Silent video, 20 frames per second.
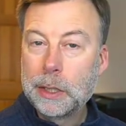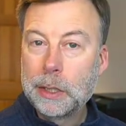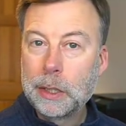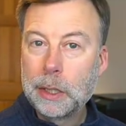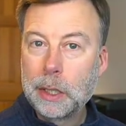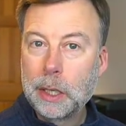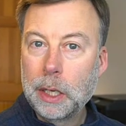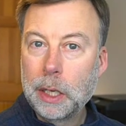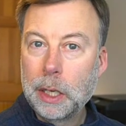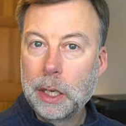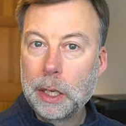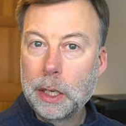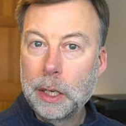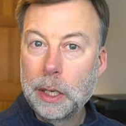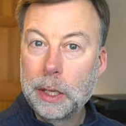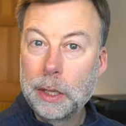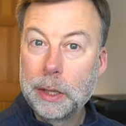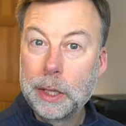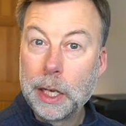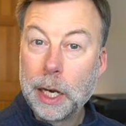
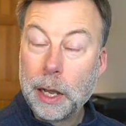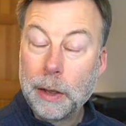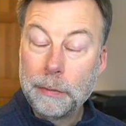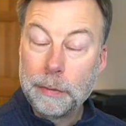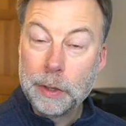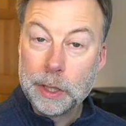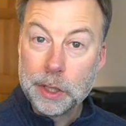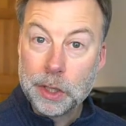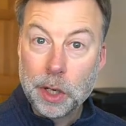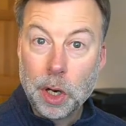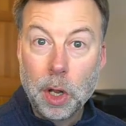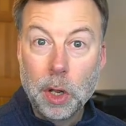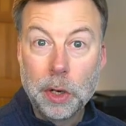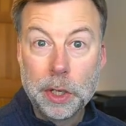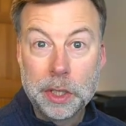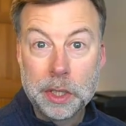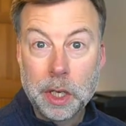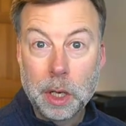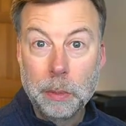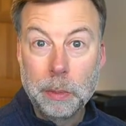that I've installed
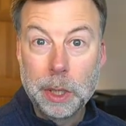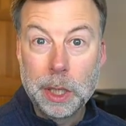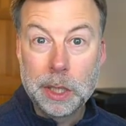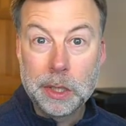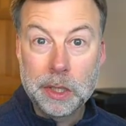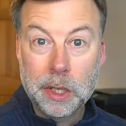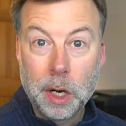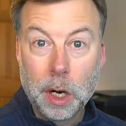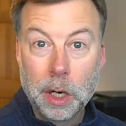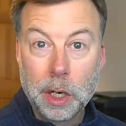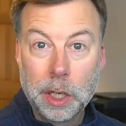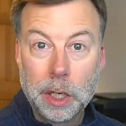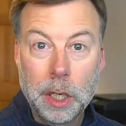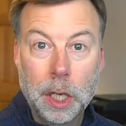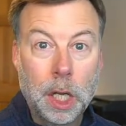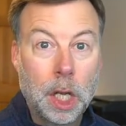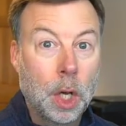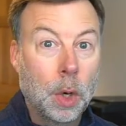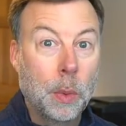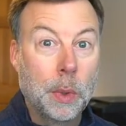is going to be discarded,
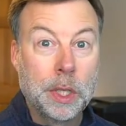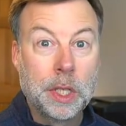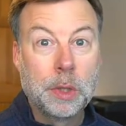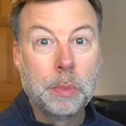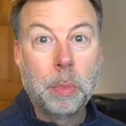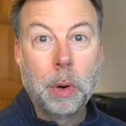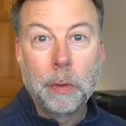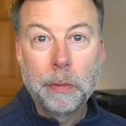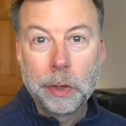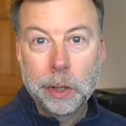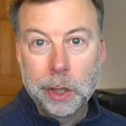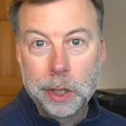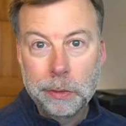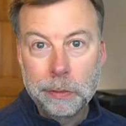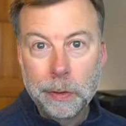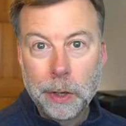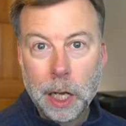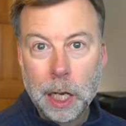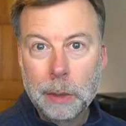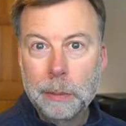which is perfectly
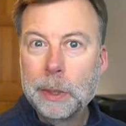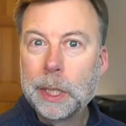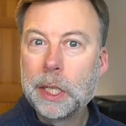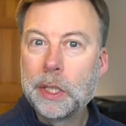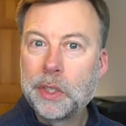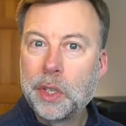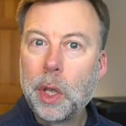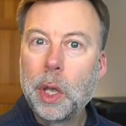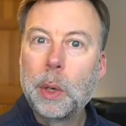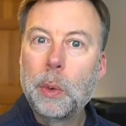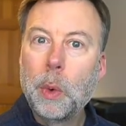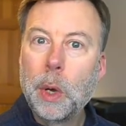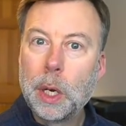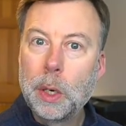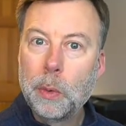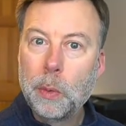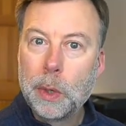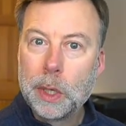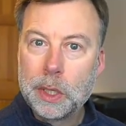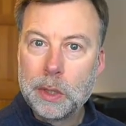fine because all I
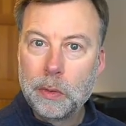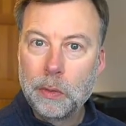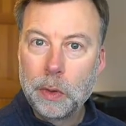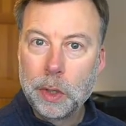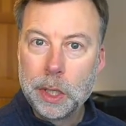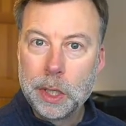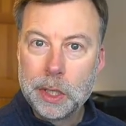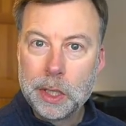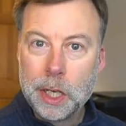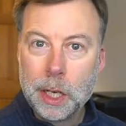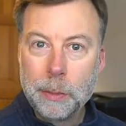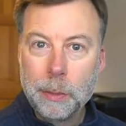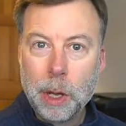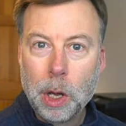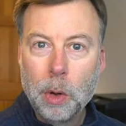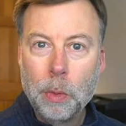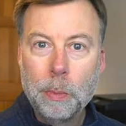wanted was for this demo.